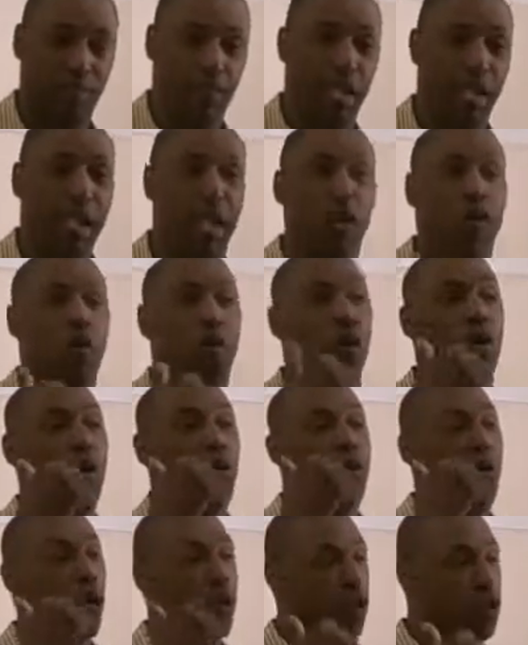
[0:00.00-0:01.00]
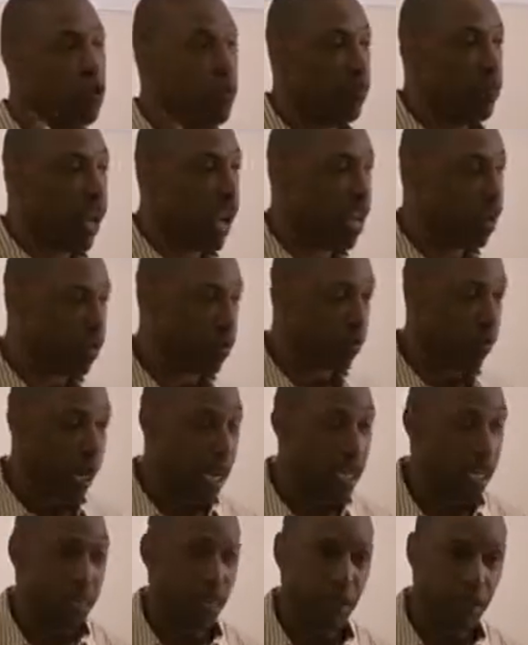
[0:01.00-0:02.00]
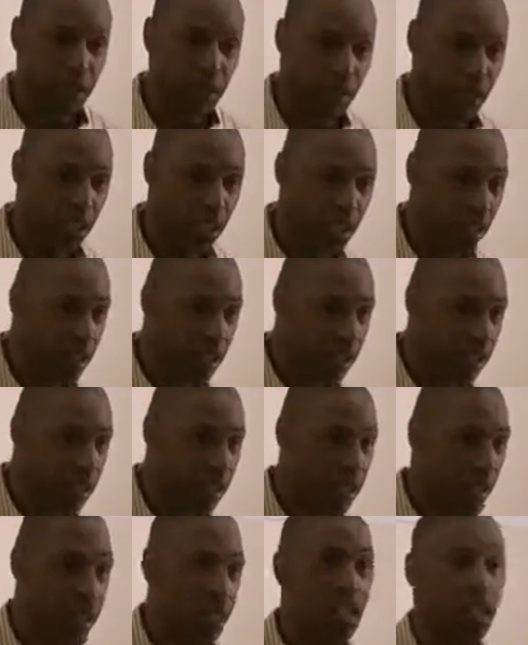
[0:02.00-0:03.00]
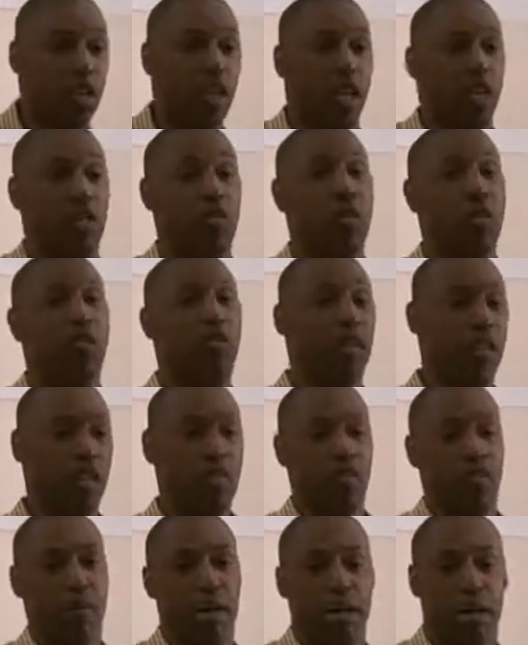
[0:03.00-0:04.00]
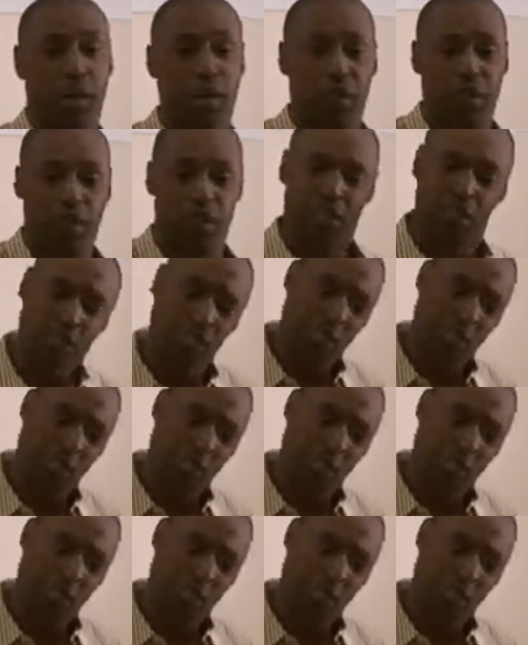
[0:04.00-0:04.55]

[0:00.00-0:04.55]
Now, you've got direct competition and you have indirect competition.